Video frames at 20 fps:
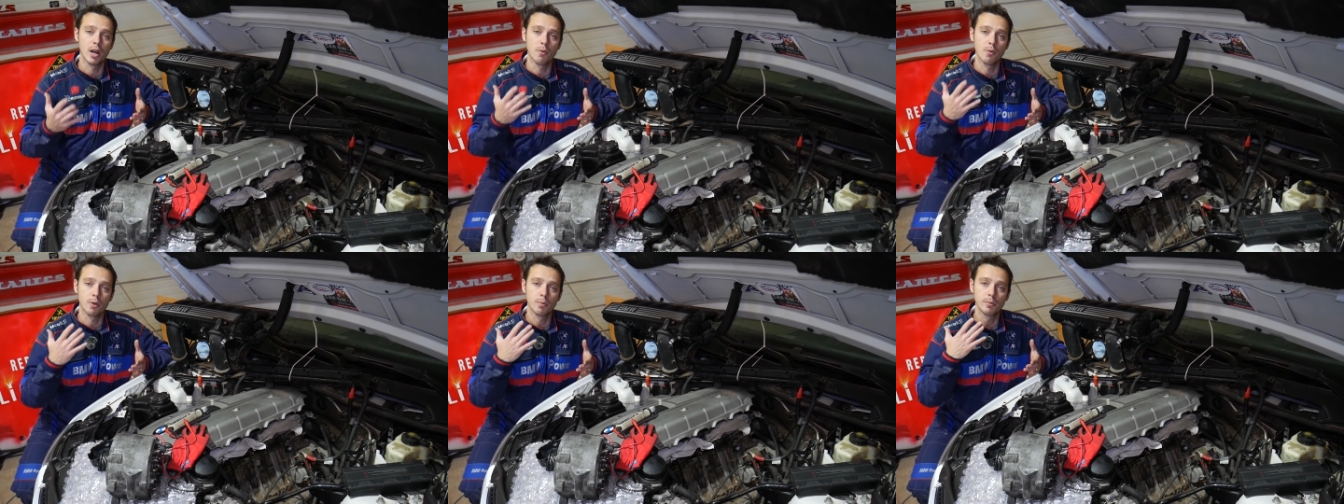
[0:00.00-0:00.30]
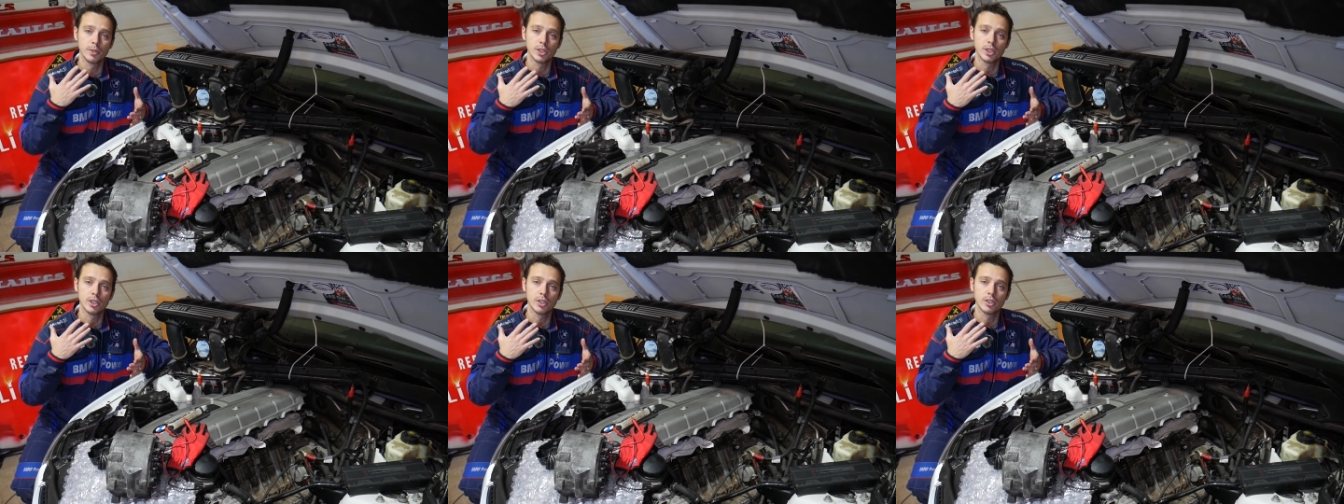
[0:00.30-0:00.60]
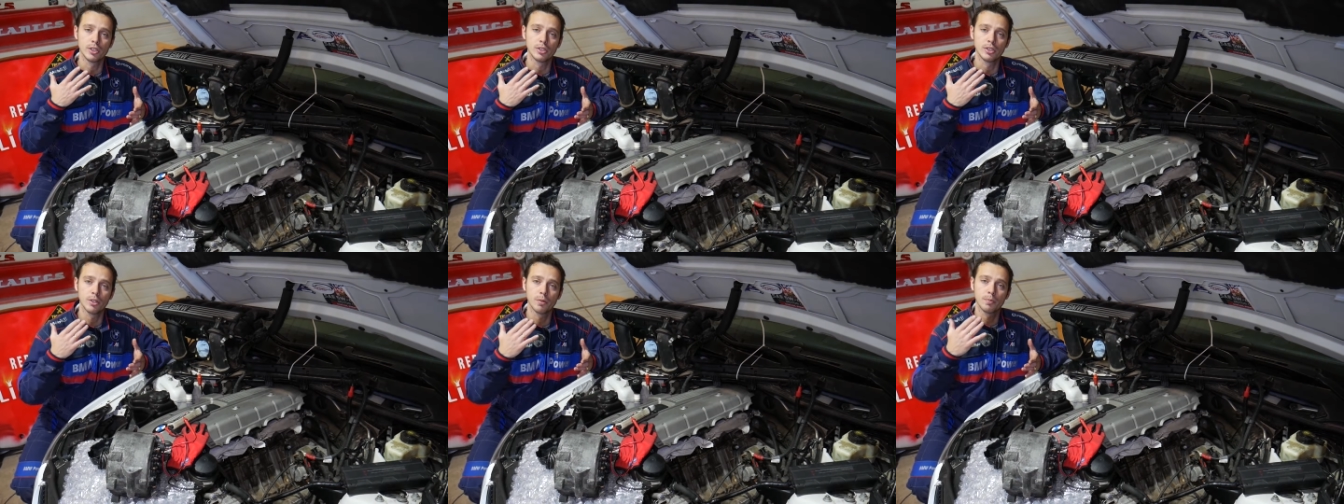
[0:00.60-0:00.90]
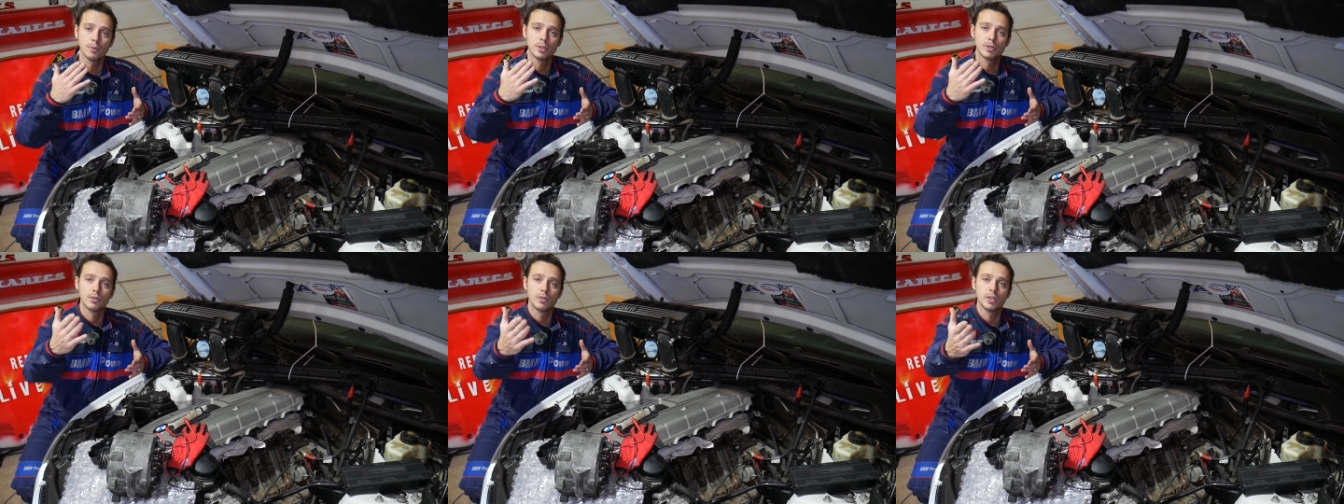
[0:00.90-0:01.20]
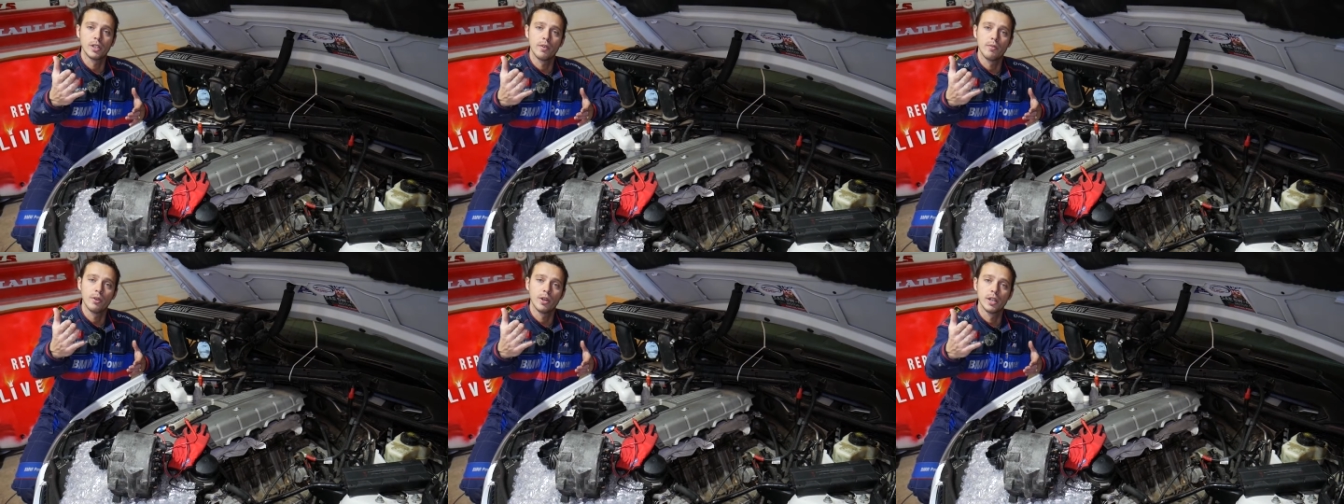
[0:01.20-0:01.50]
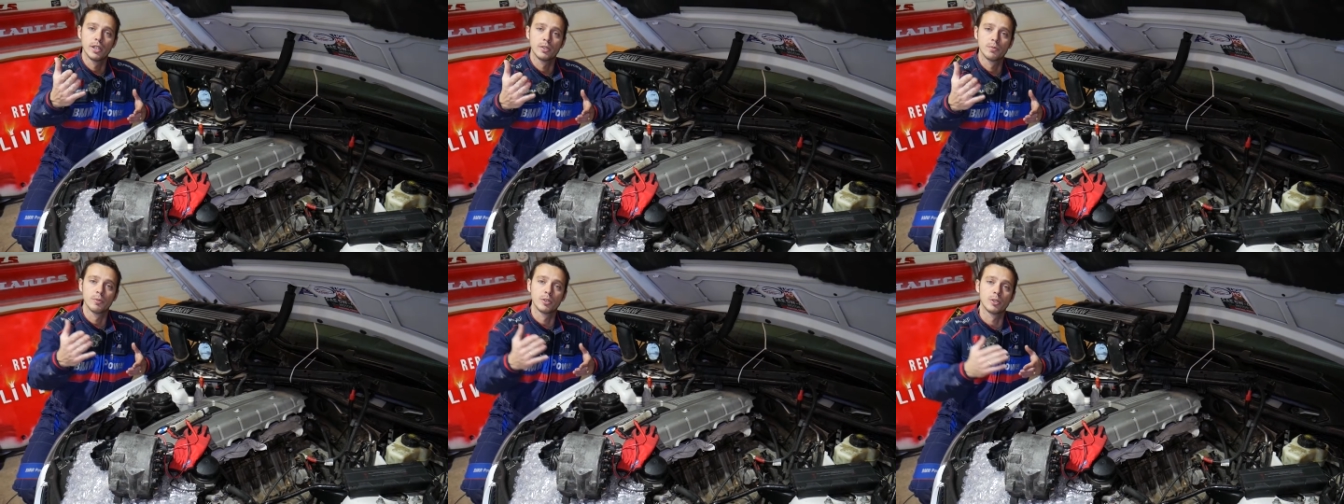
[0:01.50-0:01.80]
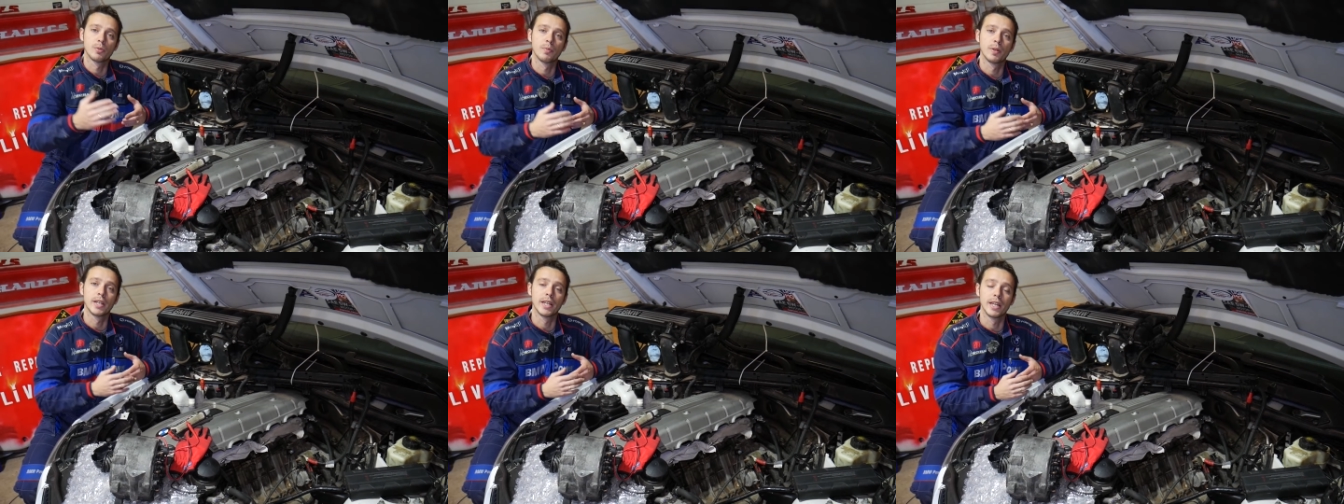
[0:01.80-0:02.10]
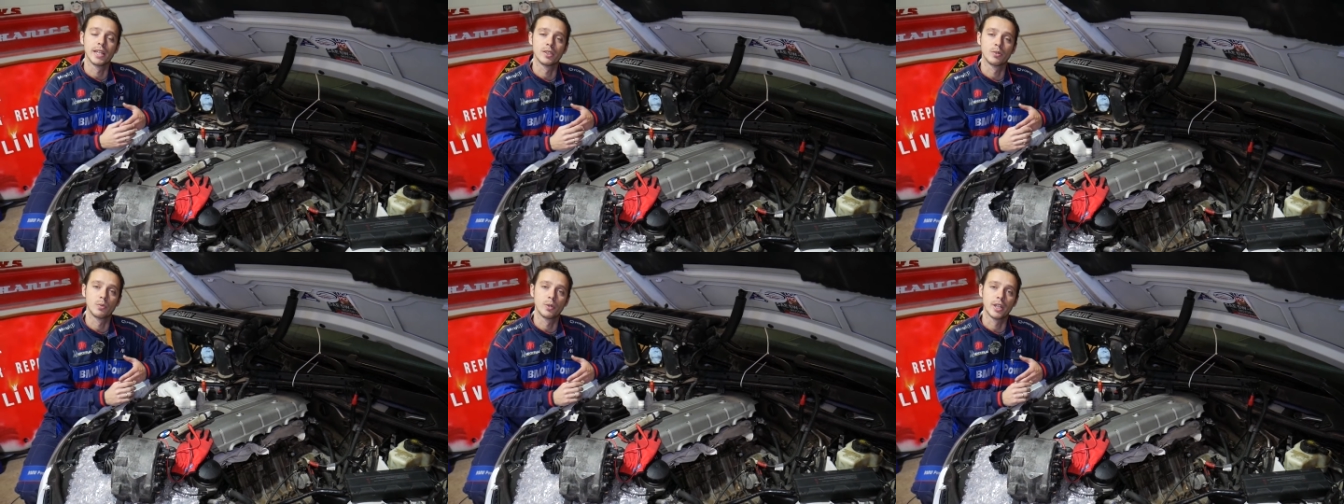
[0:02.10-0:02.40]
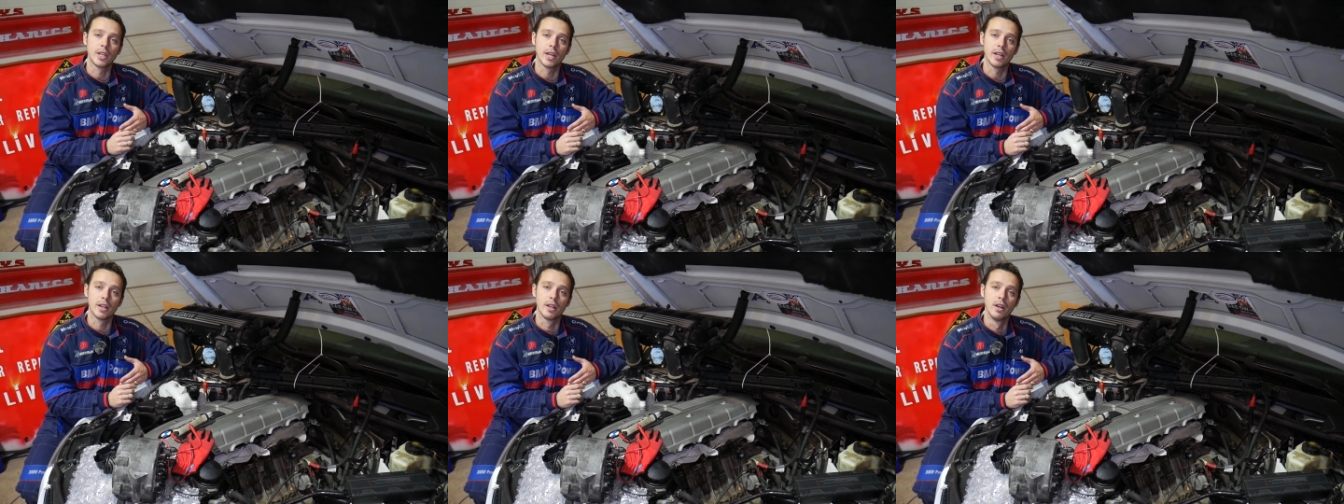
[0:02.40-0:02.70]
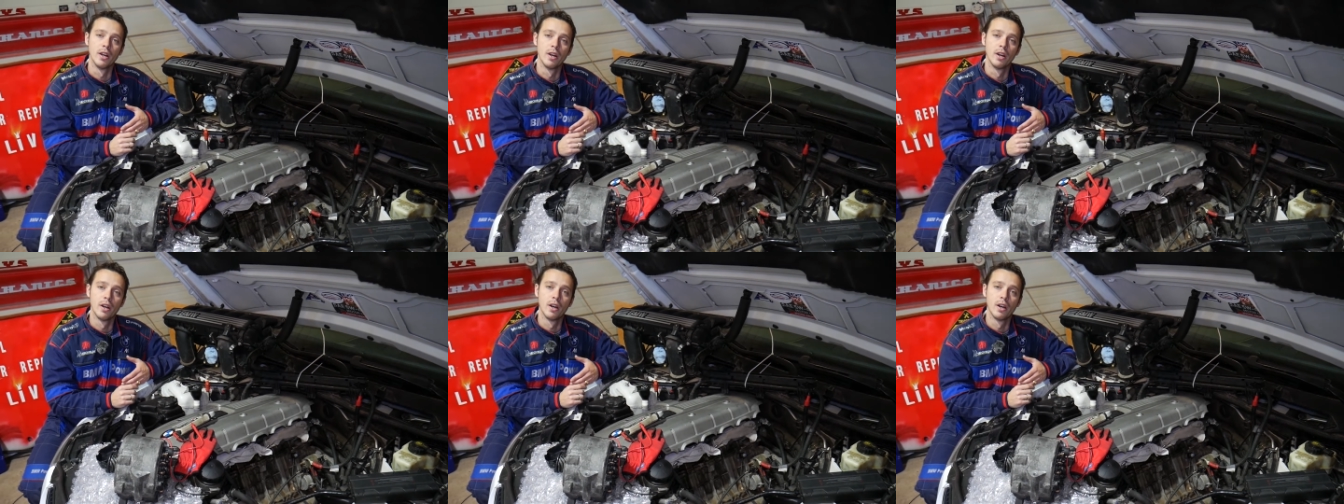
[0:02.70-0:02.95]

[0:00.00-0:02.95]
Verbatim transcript: our mission at the shop is to save you as much money as we can.